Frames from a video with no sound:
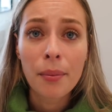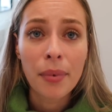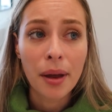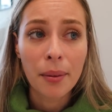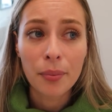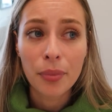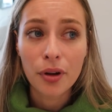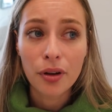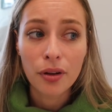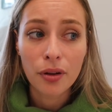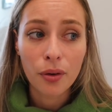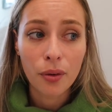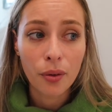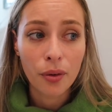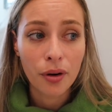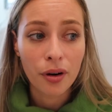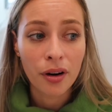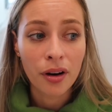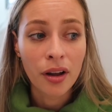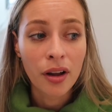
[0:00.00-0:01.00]
pimple
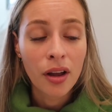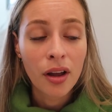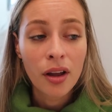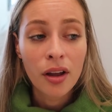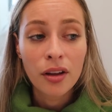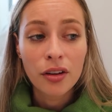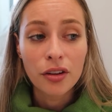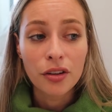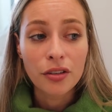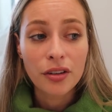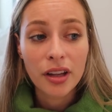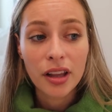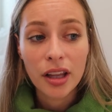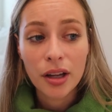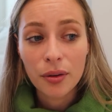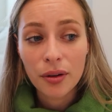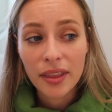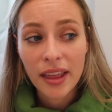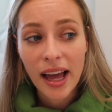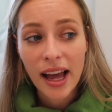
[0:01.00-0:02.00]
or you're dealing
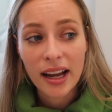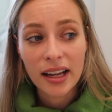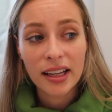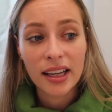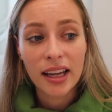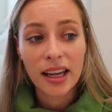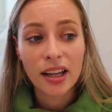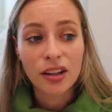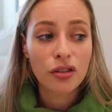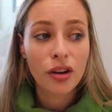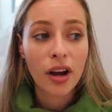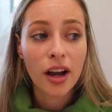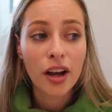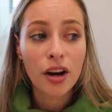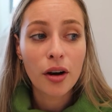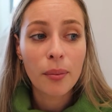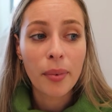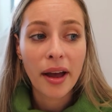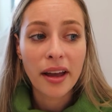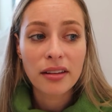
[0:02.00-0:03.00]
with acne. Try
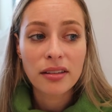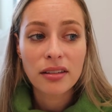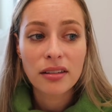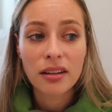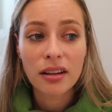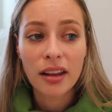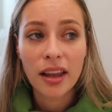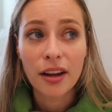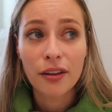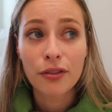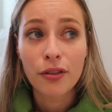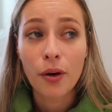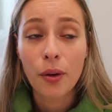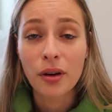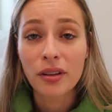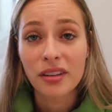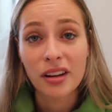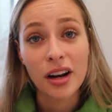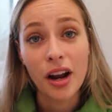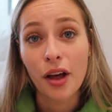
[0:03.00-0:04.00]
your best to like
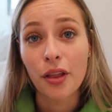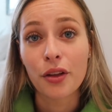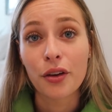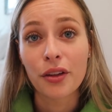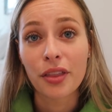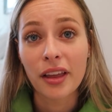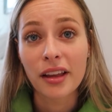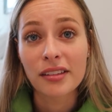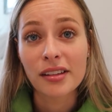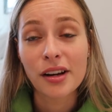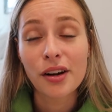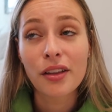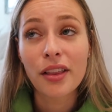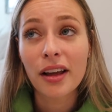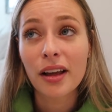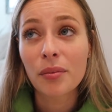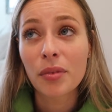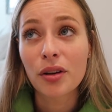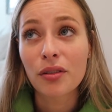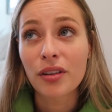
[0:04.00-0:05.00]
focus on other things. I know
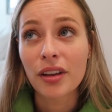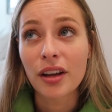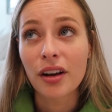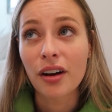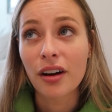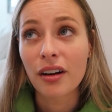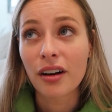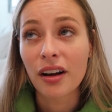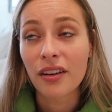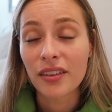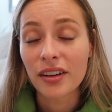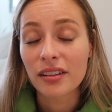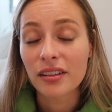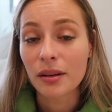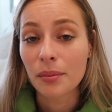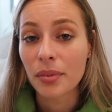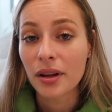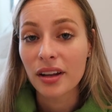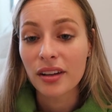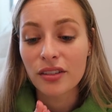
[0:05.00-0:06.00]
that can be really hard,
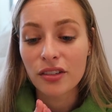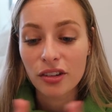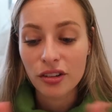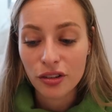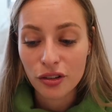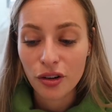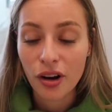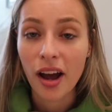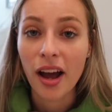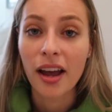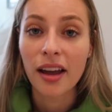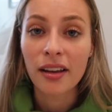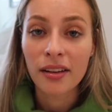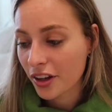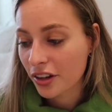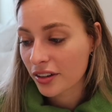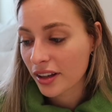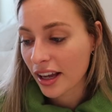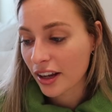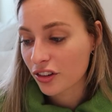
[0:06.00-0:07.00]
obviously, but just try.
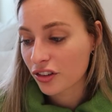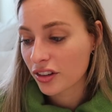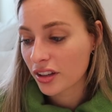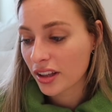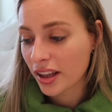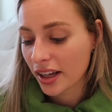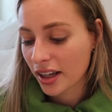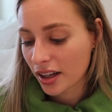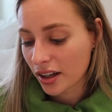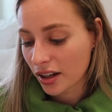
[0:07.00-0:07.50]
There's actually like